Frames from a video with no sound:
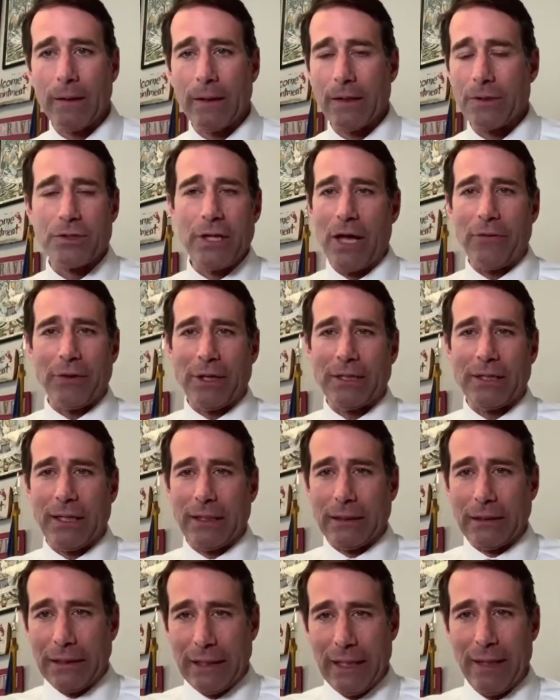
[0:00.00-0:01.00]
There's nothing
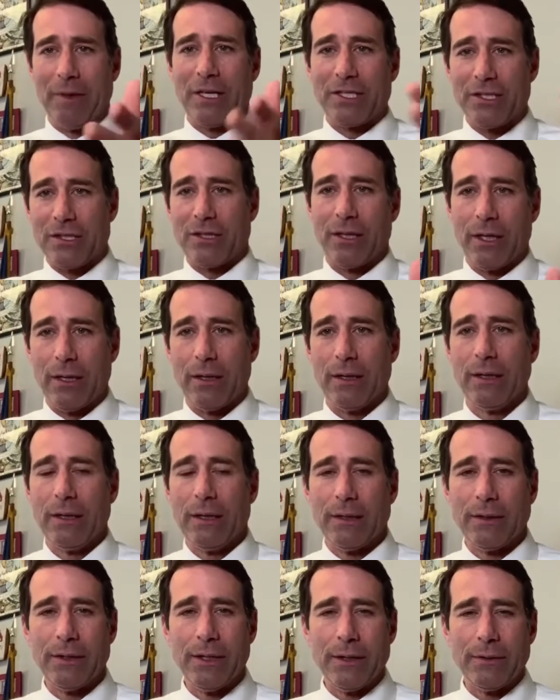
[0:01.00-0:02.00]
that limits the
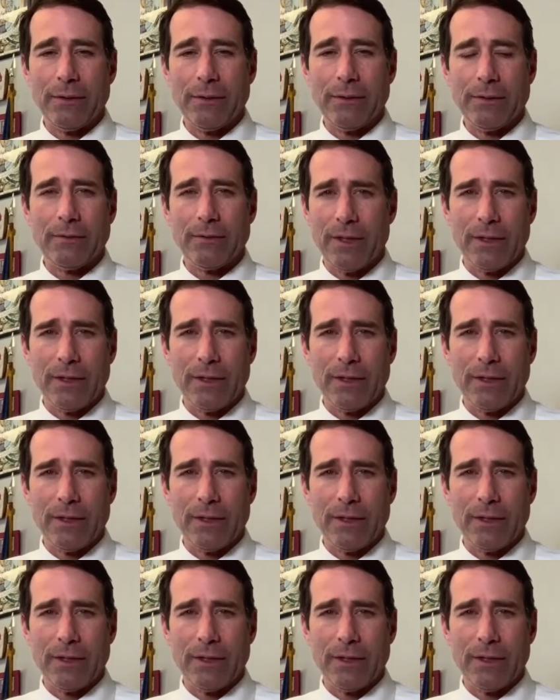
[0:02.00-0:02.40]
the,